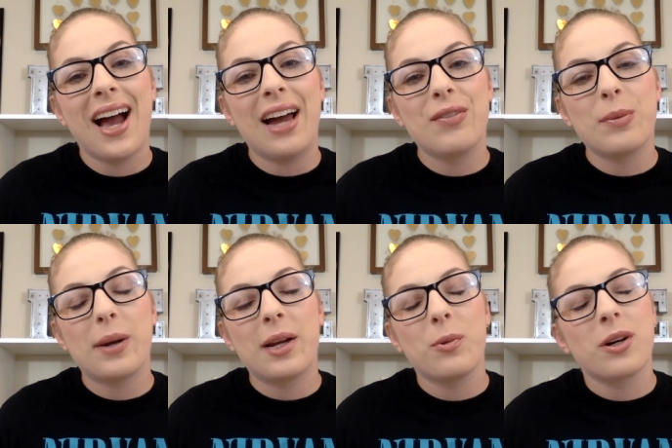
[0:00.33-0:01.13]
Hi
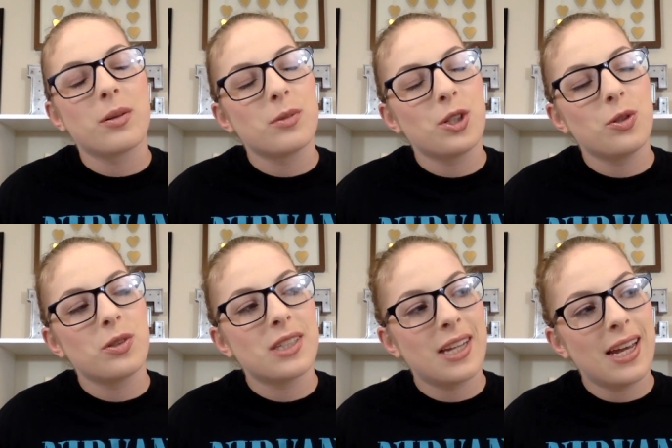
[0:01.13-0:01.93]
everybody, welcome to
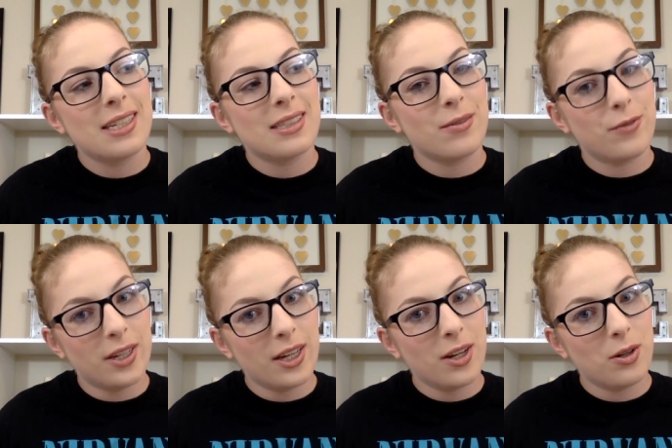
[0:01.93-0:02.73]
today's
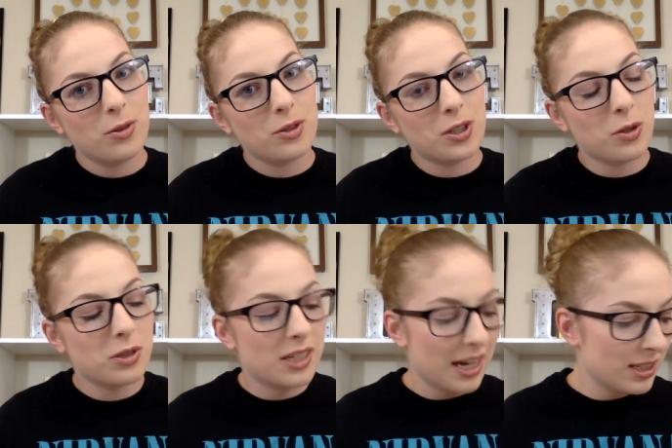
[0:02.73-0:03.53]
video. So
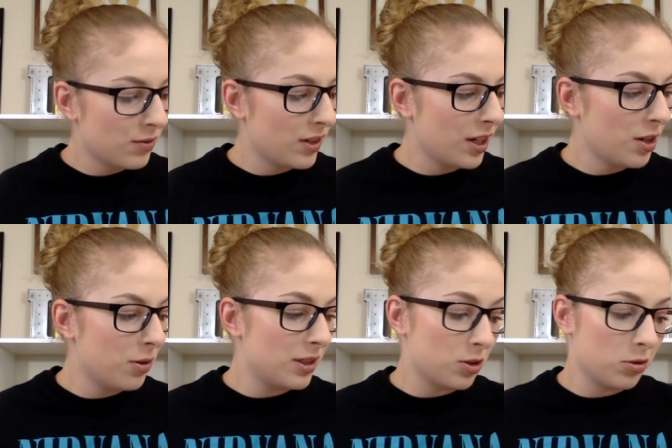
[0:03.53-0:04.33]
today's video
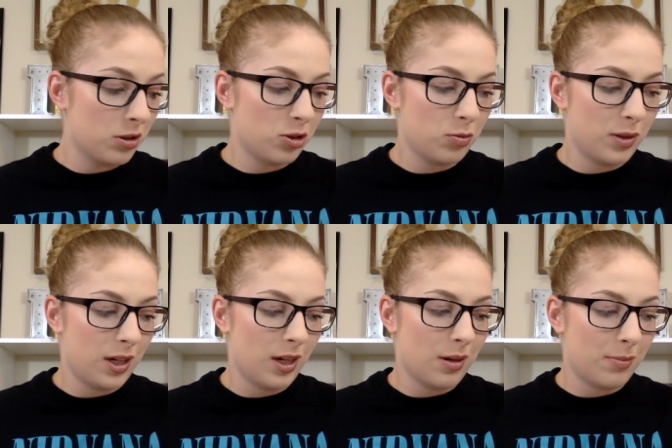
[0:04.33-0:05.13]
is going to
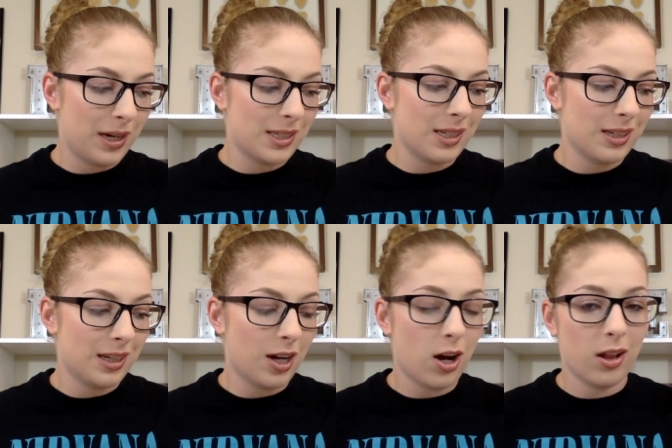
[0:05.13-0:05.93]
be
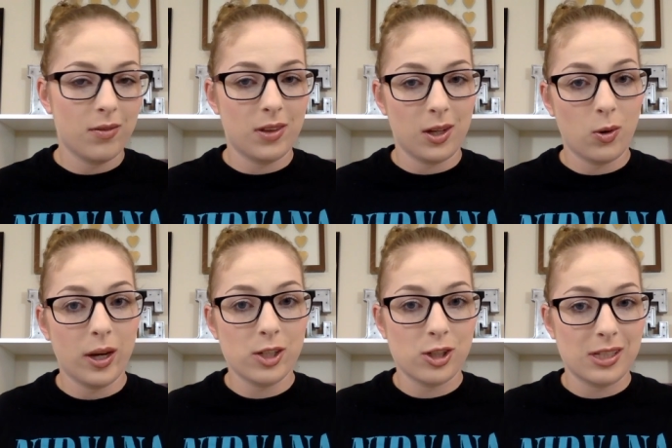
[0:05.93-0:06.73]
basically all of the
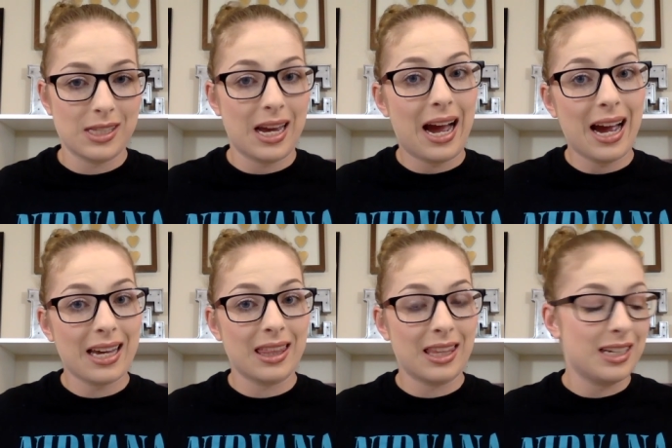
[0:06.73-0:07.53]
questions that I
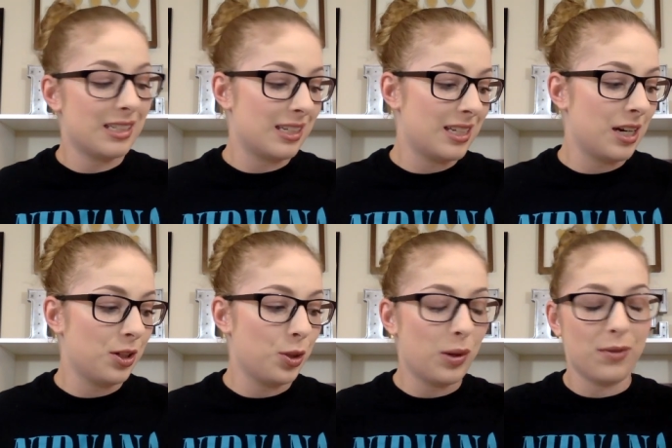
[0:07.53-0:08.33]
can think to tell
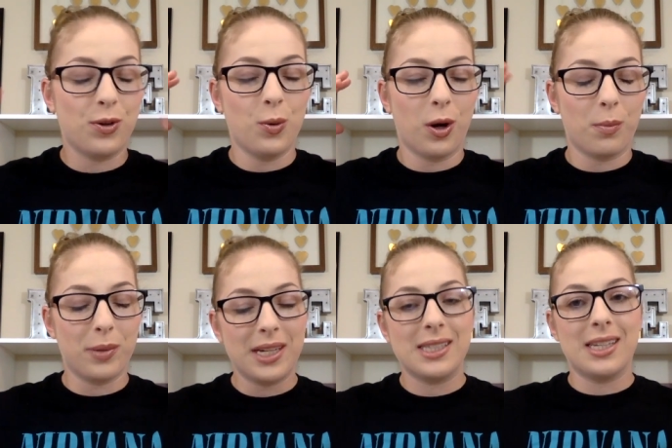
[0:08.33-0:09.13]
you if you are
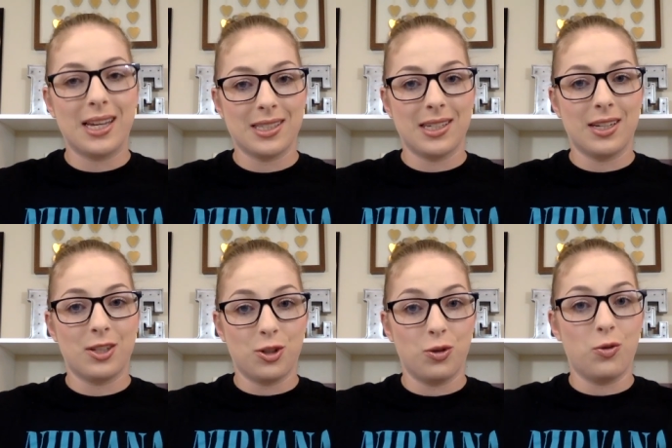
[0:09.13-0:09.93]
PCSing
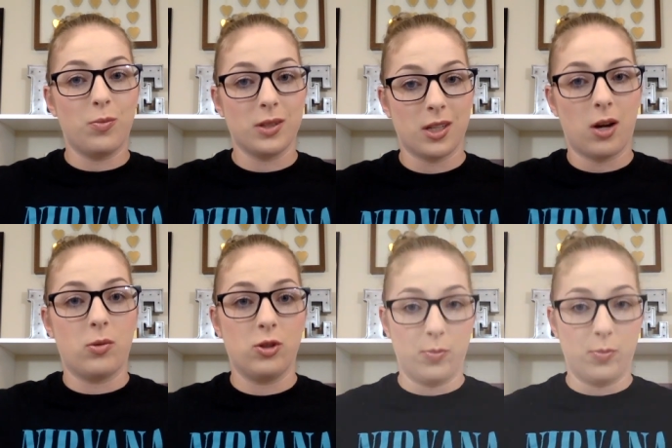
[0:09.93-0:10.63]
to Misawa,